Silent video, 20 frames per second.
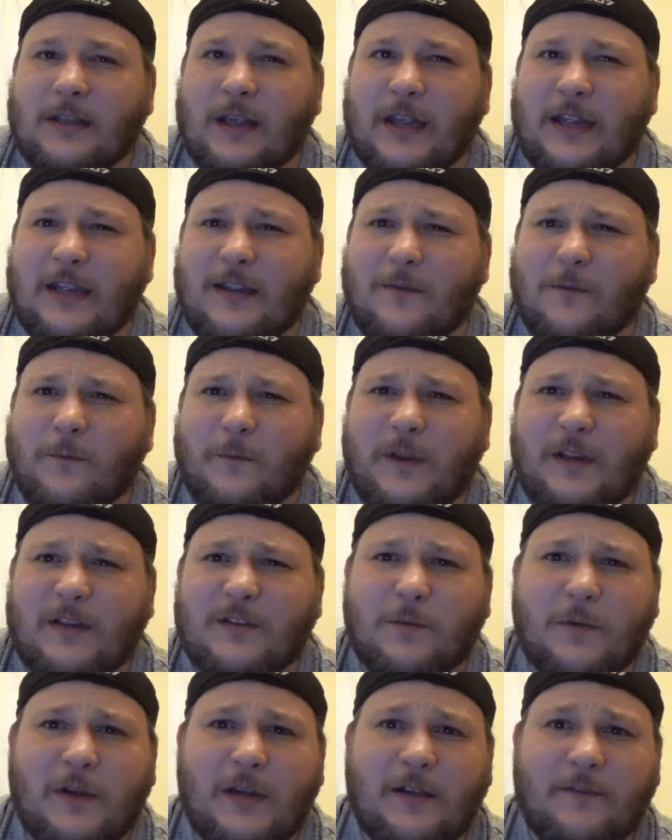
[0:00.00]
eight
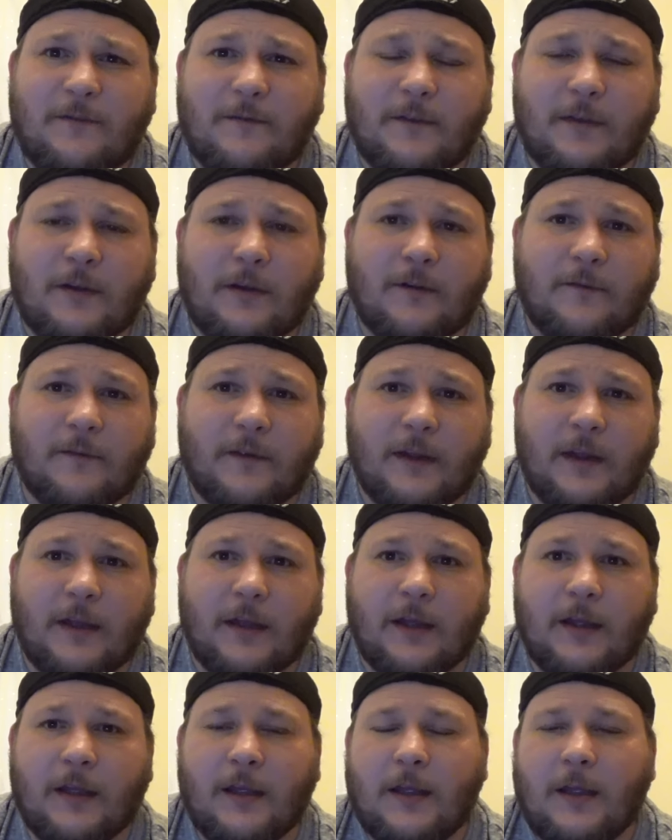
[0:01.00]
weeks worth of
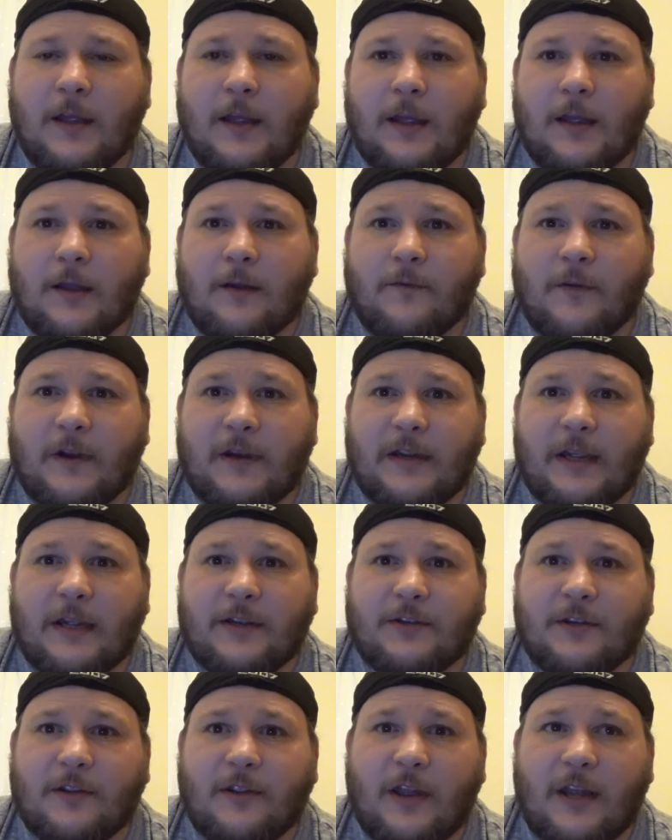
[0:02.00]

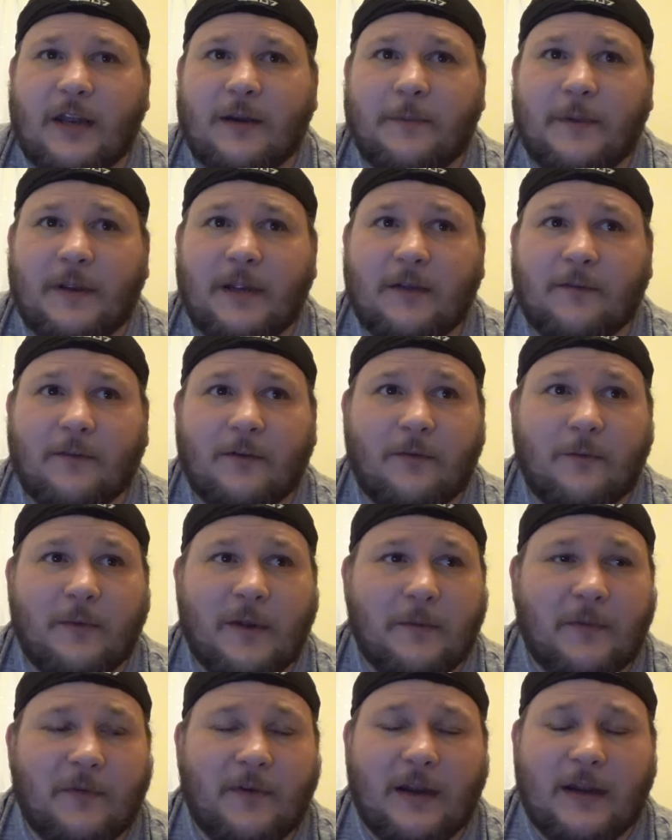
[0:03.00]
radiation therapy, if I
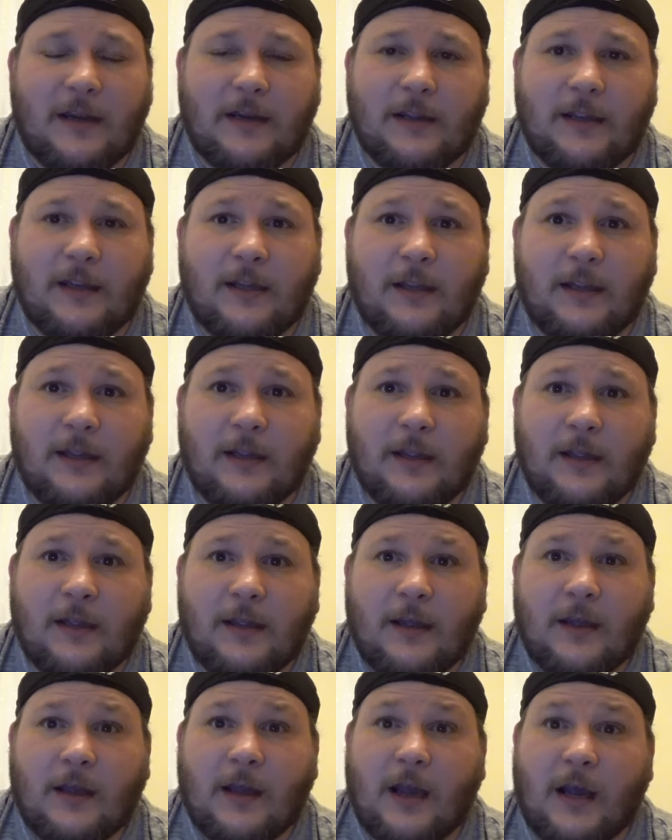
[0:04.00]
remember rightly
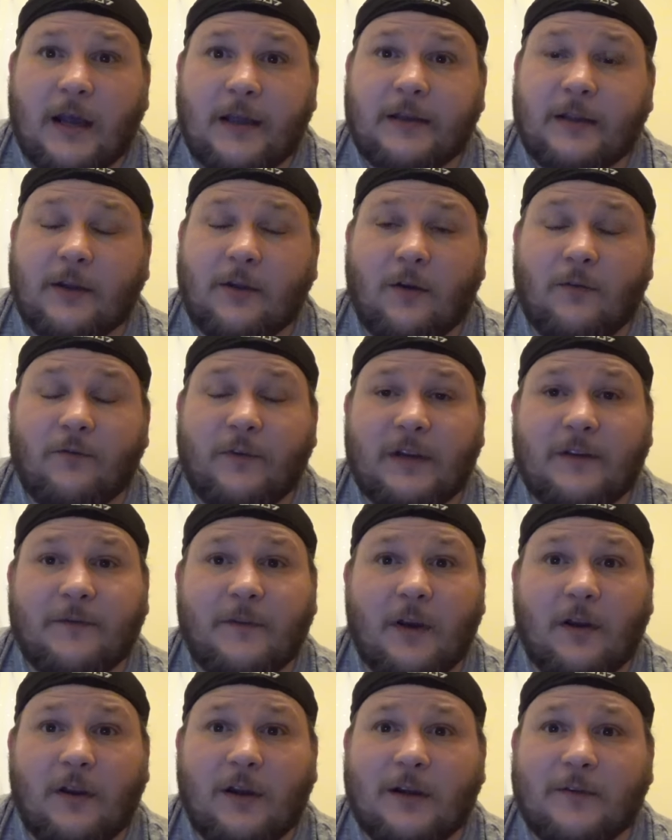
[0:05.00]
and it got rid of
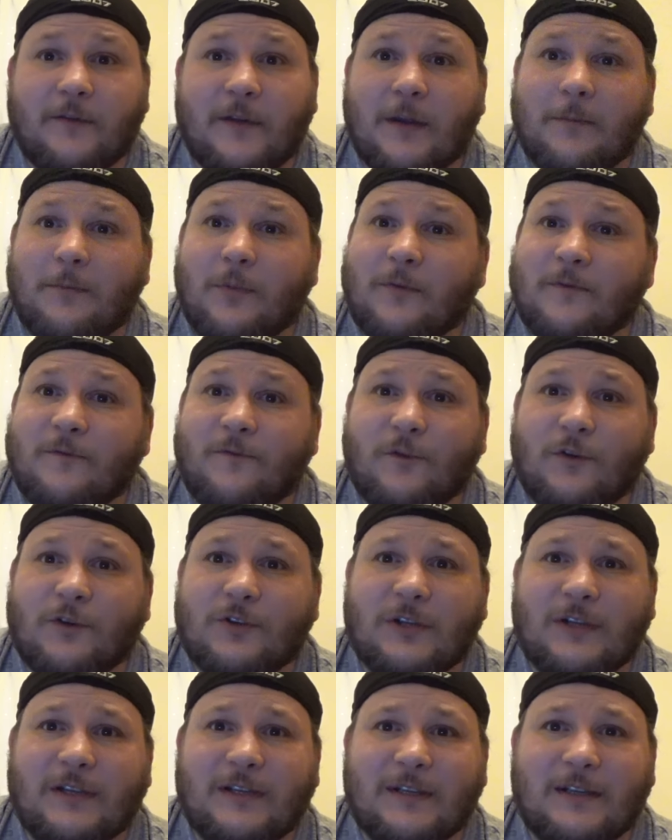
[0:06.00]
a lot of it but
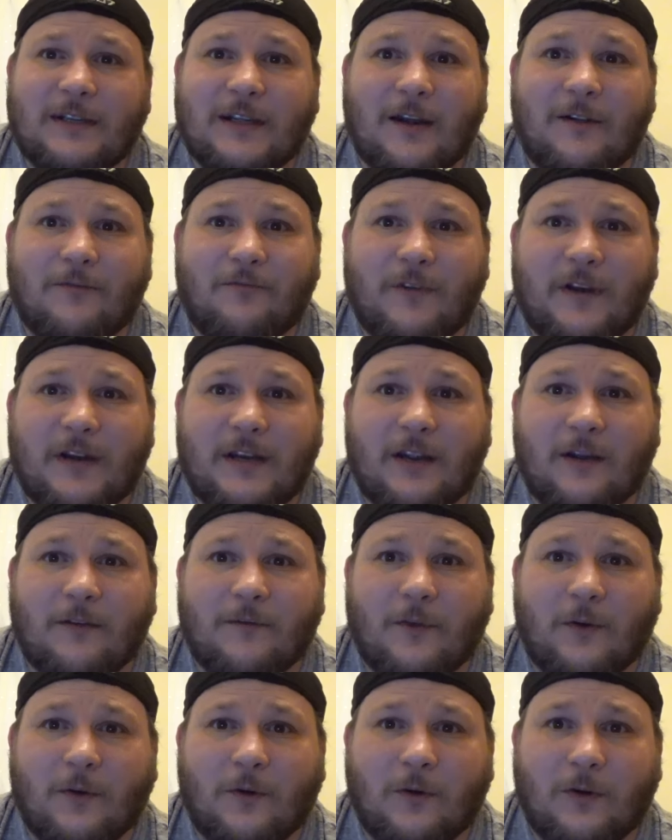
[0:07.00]
unfortunately didn't get rid
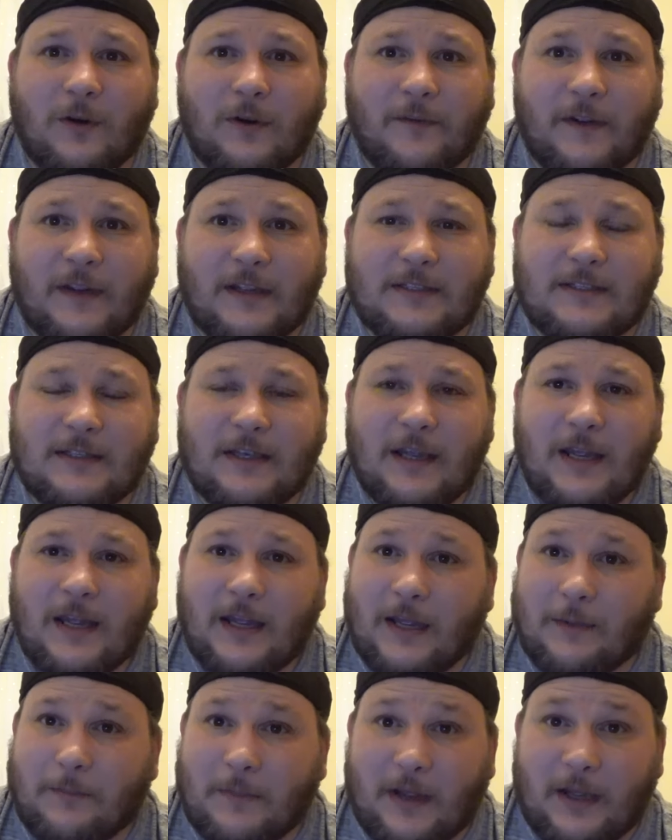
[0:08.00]
of all of it
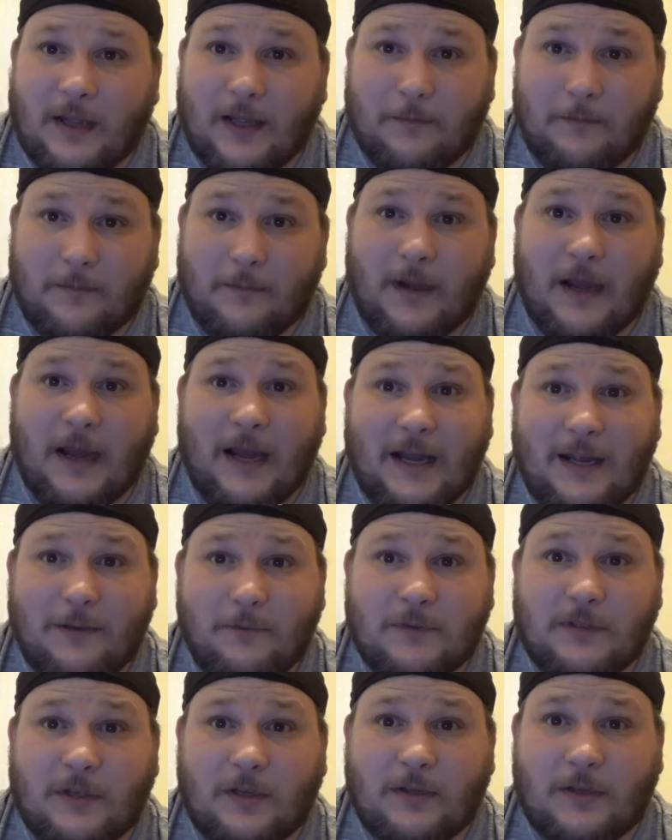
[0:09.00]
um, my eye
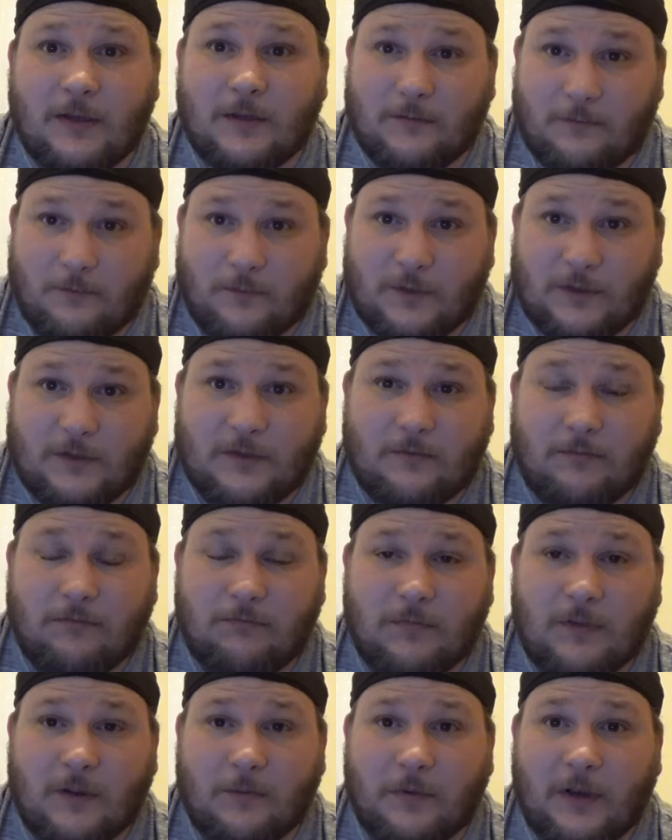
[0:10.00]
was was
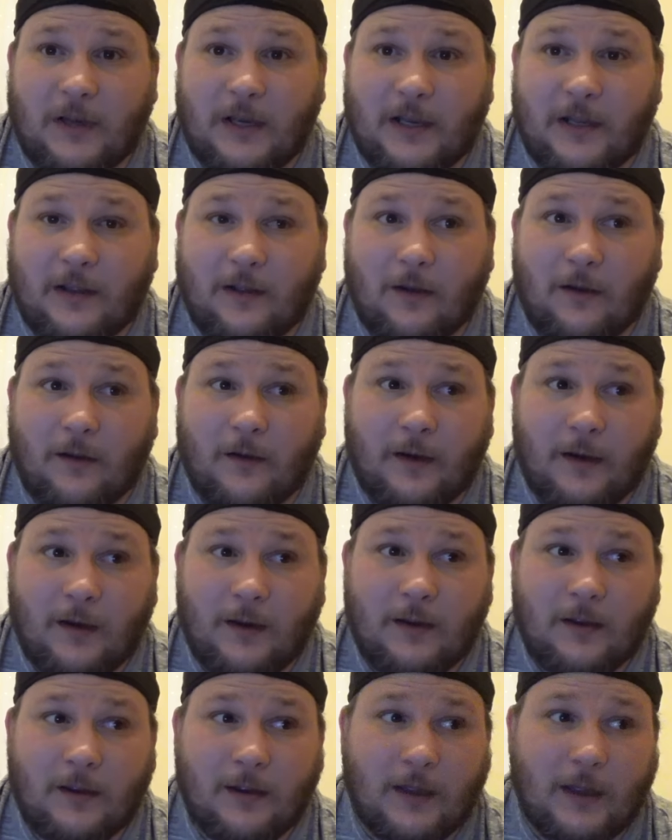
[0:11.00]
completely gone
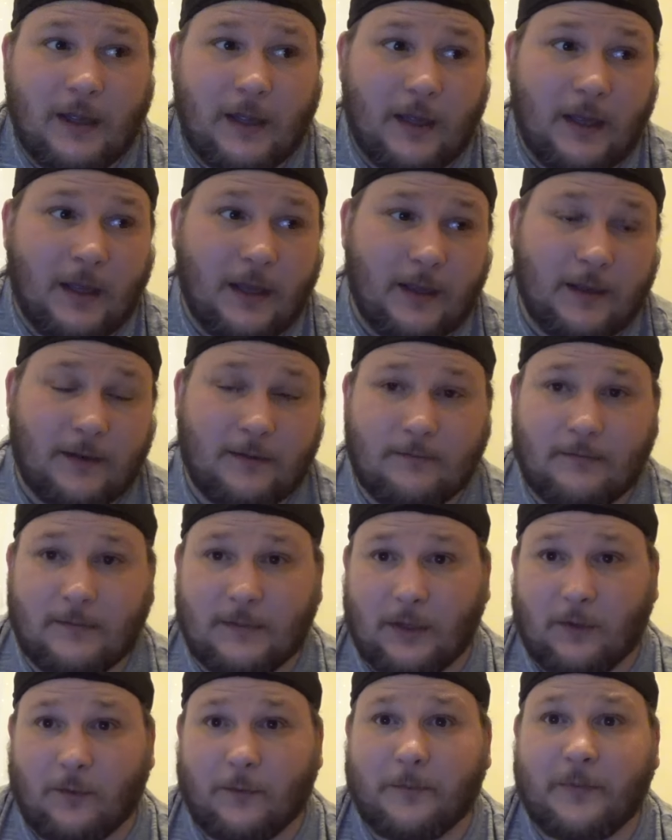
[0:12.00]
uh,
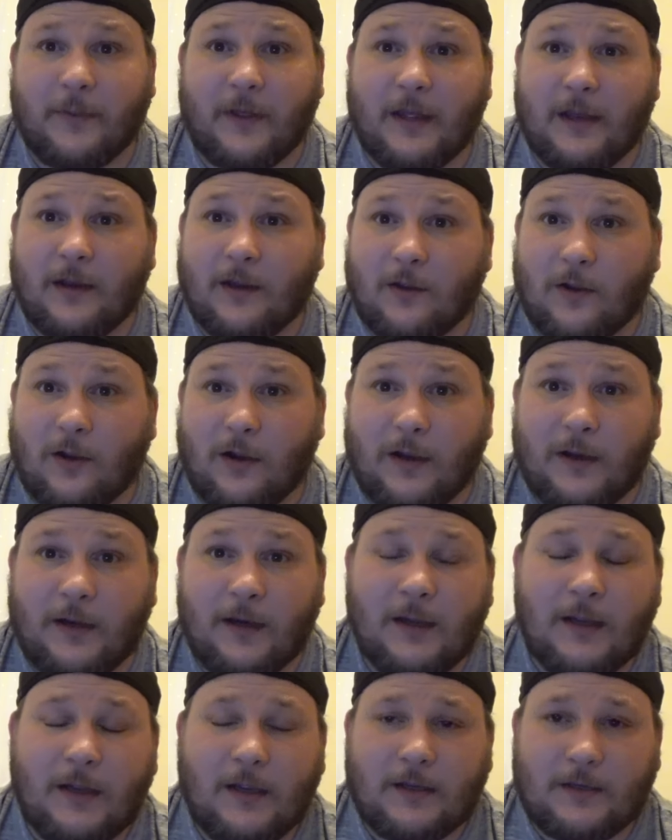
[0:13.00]
the lump there had gone
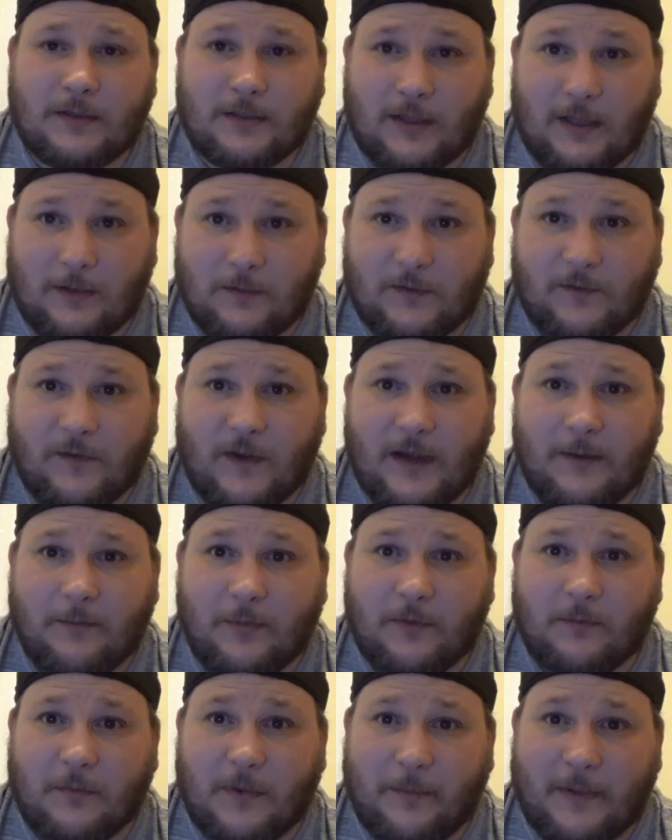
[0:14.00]
so that was fine
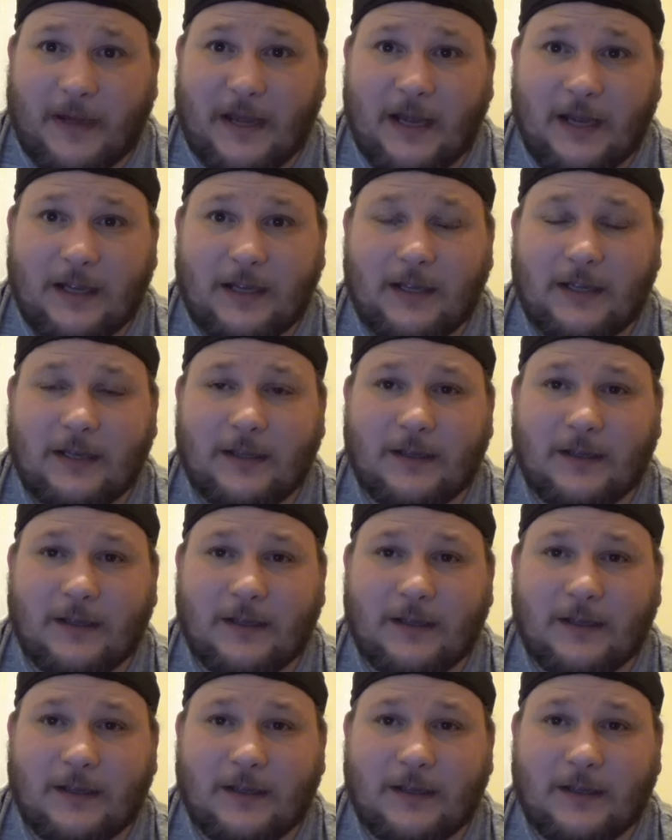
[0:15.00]
but my back